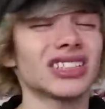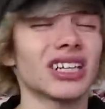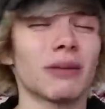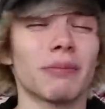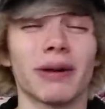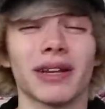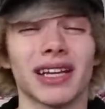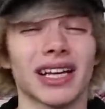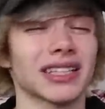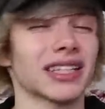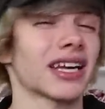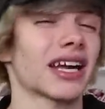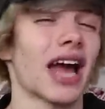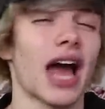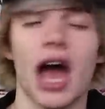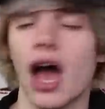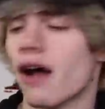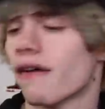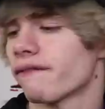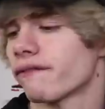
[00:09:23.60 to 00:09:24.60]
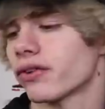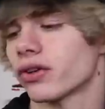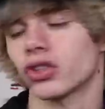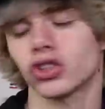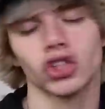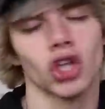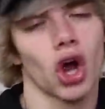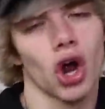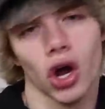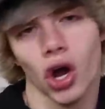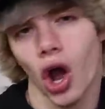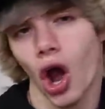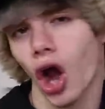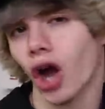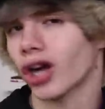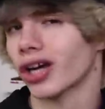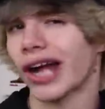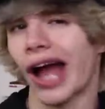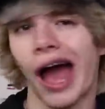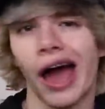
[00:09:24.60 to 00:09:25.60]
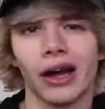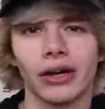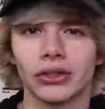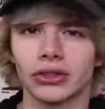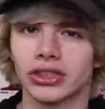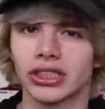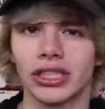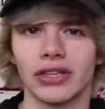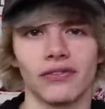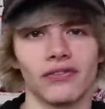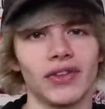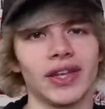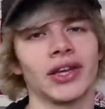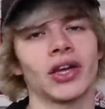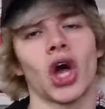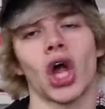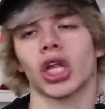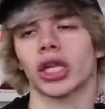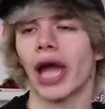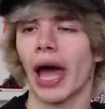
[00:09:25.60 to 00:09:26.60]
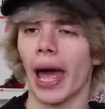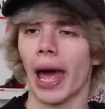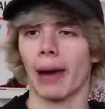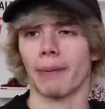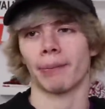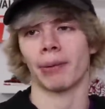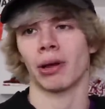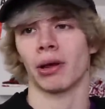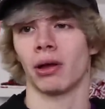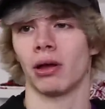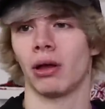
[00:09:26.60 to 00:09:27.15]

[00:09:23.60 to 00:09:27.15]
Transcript: should have been, like, the Converse Carhartt ConnorTV collab.